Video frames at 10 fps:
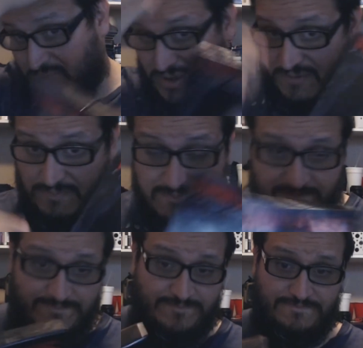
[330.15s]
But
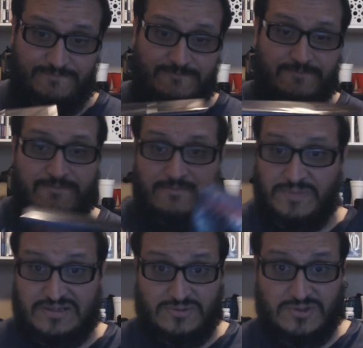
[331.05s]

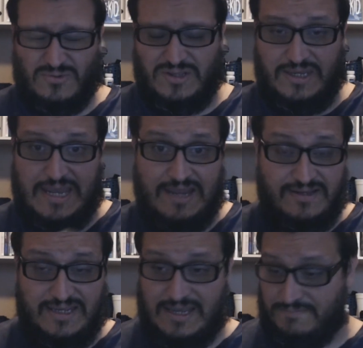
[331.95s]
this was only
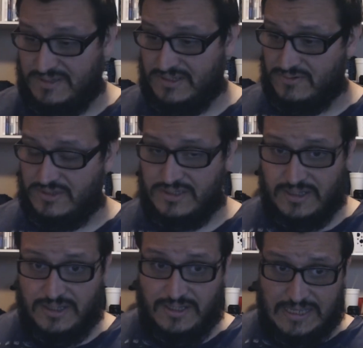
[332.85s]
18 episodes,
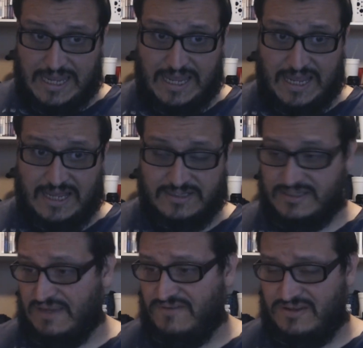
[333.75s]
and
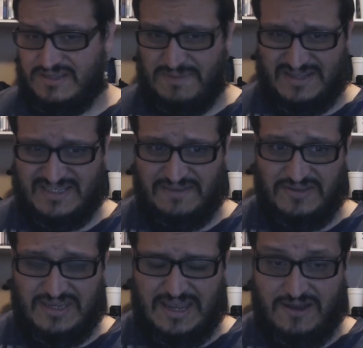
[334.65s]
it's about
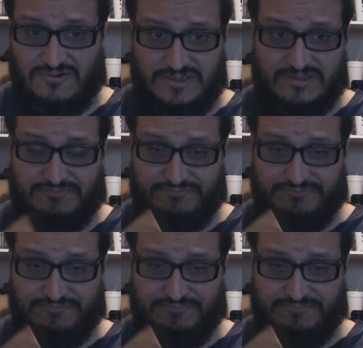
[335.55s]
17 hours.